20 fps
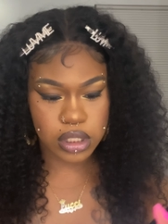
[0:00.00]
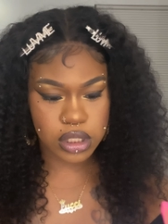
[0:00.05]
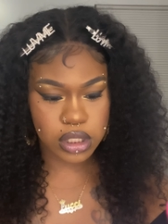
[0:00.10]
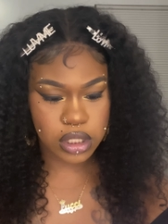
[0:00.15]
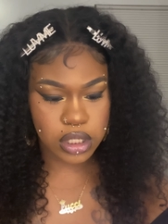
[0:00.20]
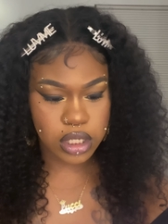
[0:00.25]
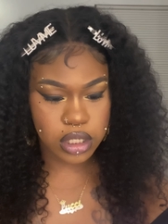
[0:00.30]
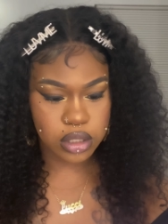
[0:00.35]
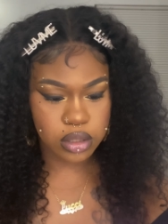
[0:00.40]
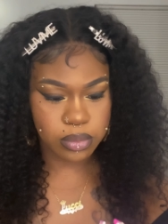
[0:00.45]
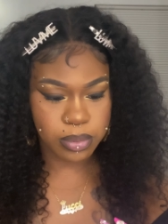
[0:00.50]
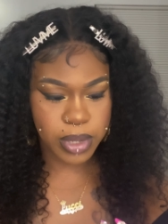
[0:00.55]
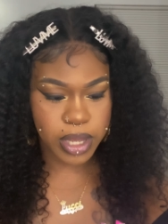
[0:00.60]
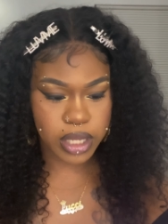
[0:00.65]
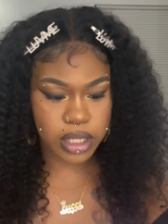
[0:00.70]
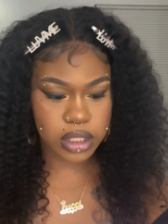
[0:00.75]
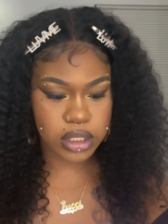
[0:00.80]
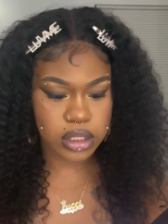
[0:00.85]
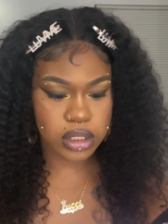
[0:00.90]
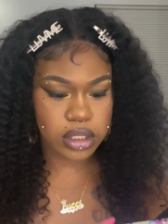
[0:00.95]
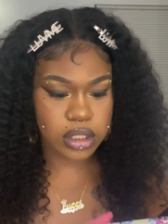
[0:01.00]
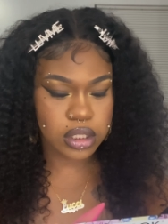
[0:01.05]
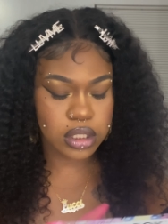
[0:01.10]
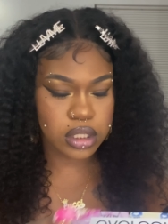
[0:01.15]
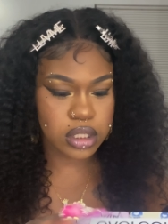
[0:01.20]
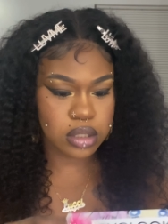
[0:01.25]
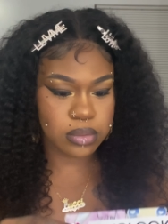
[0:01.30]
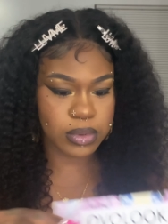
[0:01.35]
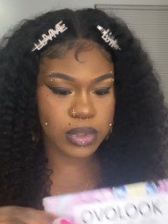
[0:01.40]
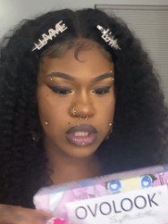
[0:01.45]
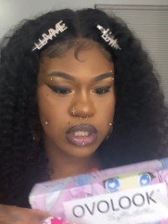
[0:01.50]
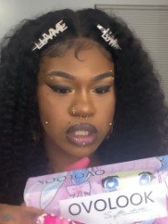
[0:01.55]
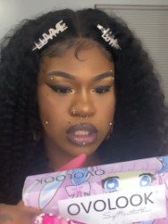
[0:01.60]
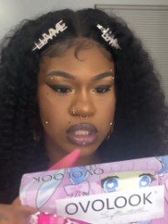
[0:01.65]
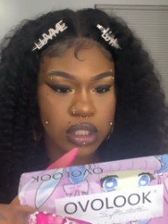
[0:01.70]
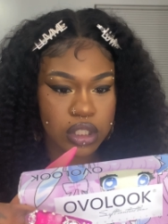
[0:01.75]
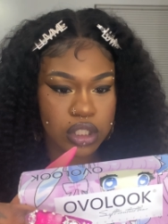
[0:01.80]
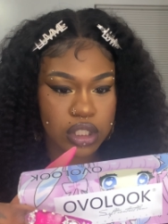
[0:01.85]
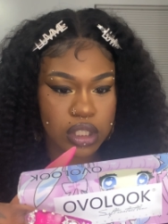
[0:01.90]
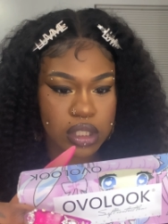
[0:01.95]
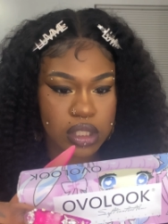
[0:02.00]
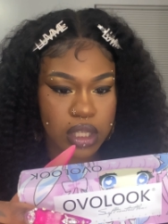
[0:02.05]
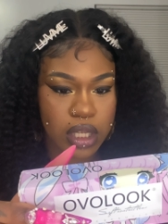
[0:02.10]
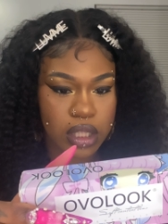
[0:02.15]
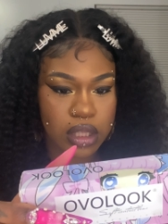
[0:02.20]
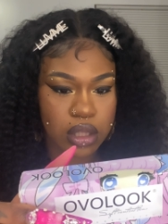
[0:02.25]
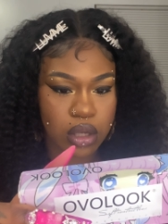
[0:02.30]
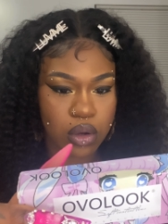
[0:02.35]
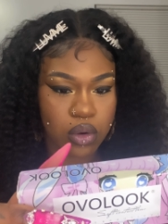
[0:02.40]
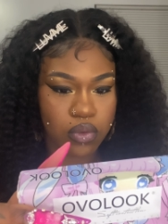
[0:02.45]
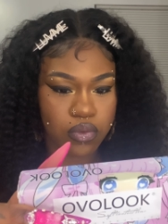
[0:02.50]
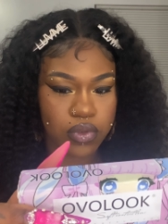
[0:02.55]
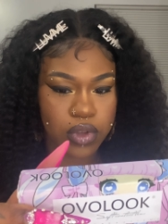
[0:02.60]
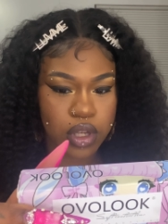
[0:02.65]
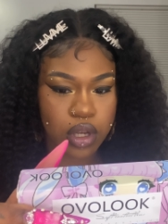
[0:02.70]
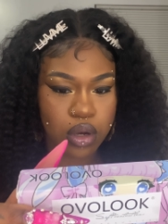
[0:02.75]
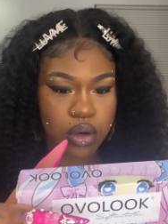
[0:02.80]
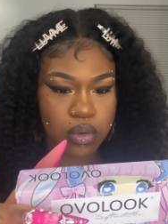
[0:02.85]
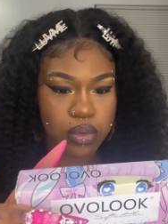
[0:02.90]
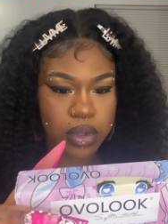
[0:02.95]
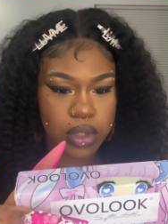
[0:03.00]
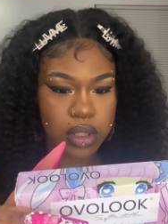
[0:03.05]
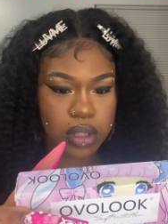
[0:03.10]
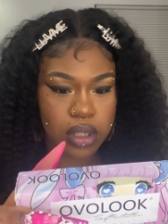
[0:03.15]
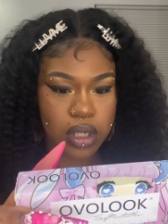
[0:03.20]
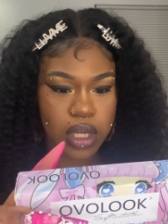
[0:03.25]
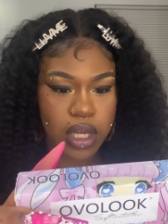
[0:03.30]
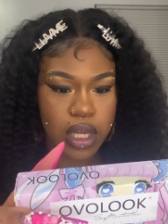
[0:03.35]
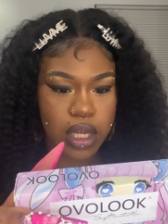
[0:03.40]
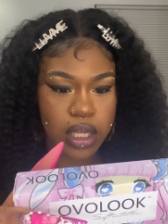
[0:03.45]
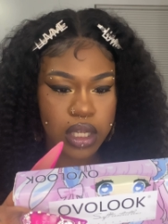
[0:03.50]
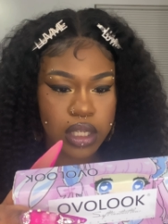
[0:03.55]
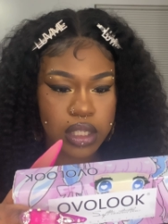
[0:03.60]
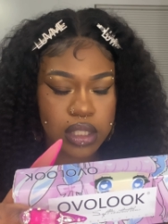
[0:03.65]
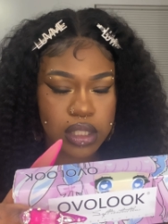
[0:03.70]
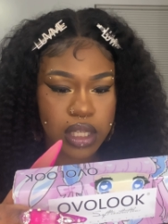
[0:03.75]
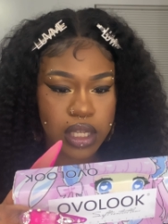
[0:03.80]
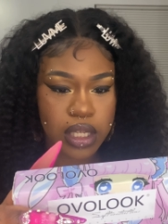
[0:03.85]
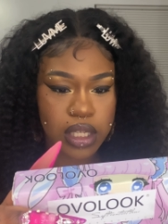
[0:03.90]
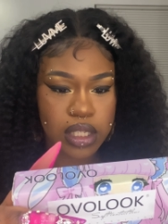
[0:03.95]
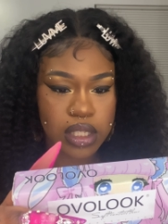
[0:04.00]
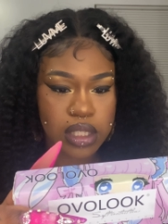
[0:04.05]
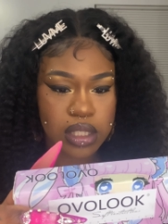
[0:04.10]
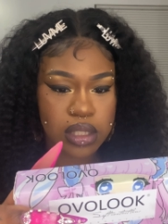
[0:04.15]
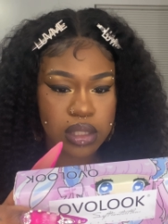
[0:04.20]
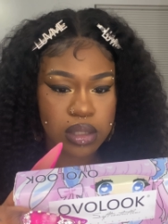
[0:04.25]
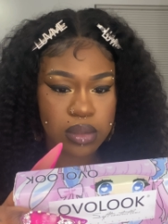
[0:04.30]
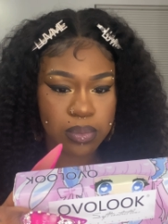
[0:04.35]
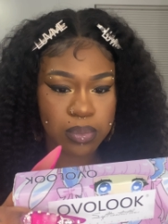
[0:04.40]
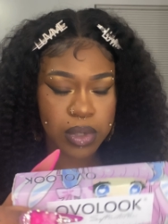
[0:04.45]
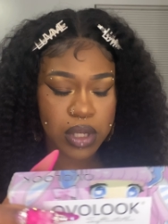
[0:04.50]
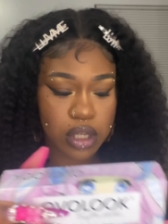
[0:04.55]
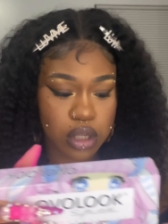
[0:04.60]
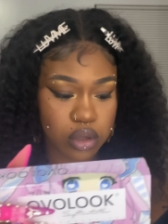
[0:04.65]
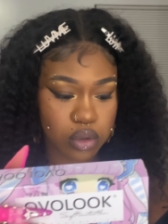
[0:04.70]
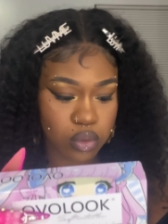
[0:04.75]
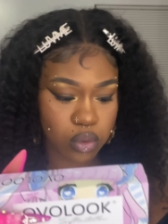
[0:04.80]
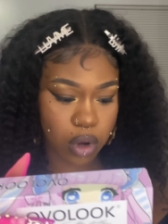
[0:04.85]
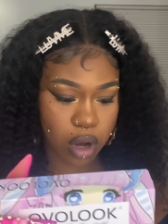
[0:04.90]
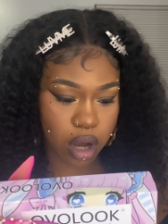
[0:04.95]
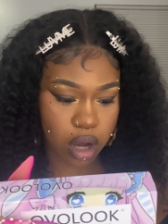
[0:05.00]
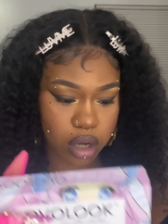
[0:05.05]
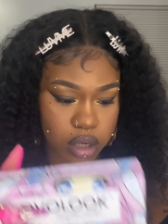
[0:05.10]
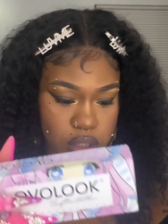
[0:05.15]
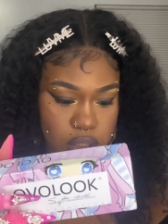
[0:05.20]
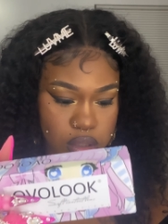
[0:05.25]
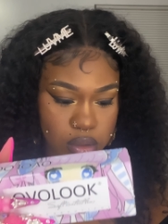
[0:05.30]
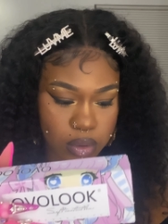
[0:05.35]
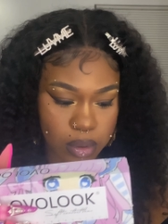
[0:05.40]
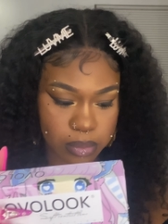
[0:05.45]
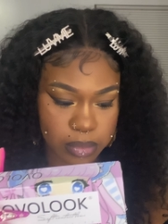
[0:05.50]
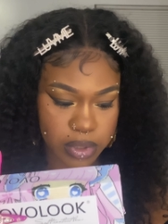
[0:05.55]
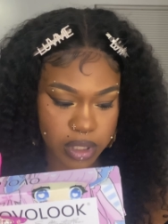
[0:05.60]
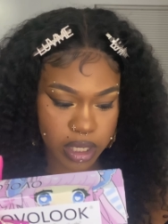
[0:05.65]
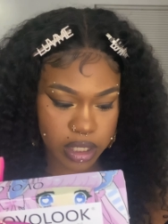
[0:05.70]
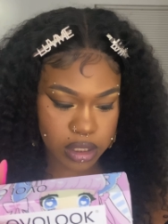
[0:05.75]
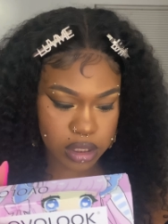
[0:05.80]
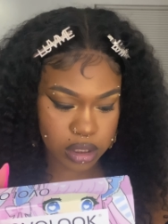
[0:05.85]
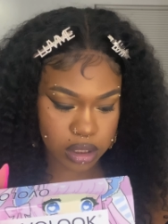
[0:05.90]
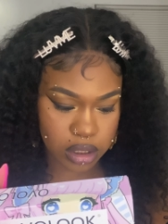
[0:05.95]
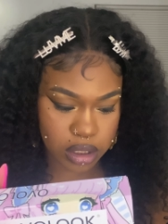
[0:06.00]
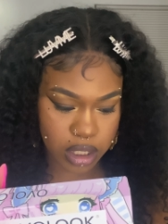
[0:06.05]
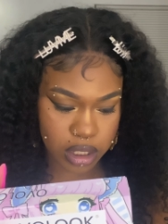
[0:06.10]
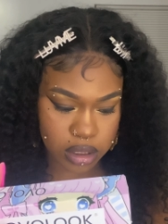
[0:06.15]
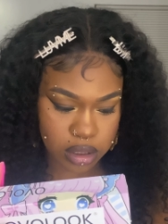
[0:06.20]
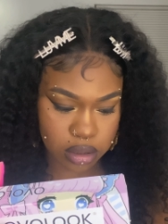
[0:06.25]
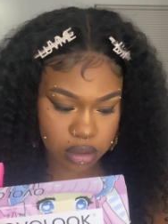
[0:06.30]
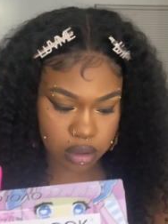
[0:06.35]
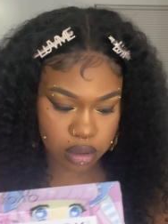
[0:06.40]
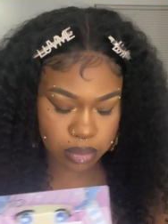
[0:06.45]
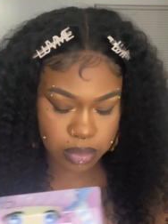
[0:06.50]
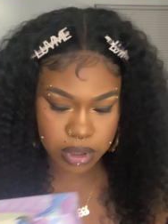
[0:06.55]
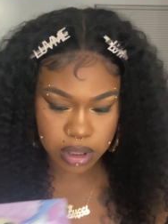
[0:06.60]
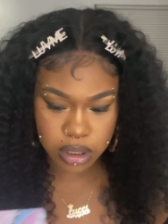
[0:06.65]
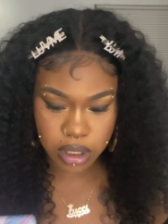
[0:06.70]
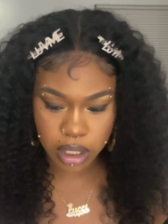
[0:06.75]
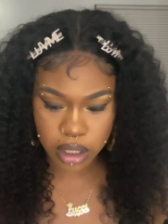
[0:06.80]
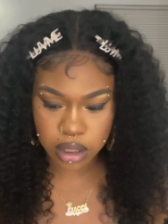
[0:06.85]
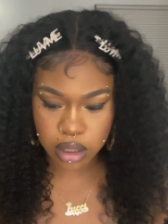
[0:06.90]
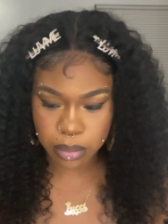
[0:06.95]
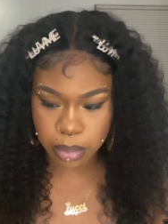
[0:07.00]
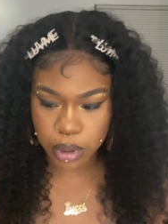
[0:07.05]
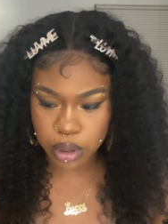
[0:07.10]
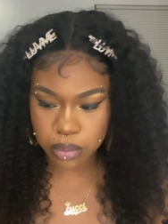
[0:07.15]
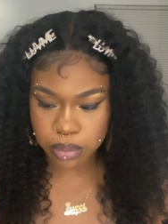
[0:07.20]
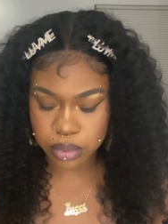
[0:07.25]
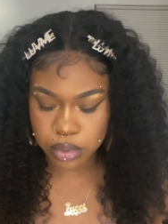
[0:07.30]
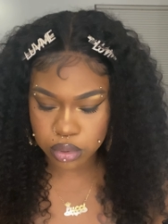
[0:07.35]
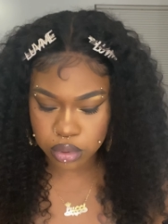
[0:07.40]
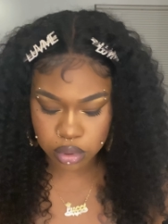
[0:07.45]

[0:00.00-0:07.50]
another package, but it looks just like the OVO one. It says PUR, so I'm guessing that's gonna be like a purple.